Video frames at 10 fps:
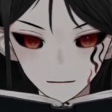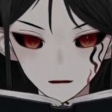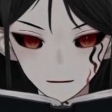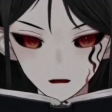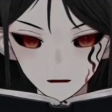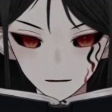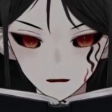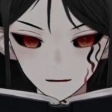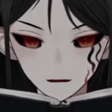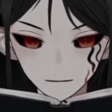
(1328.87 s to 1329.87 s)
but Davy
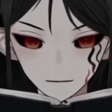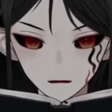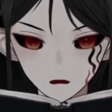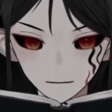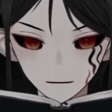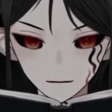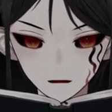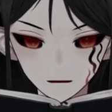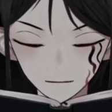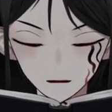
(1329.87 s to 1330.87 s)
seemed to have
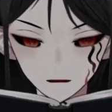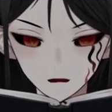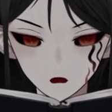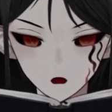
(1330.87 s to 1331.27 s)
developed an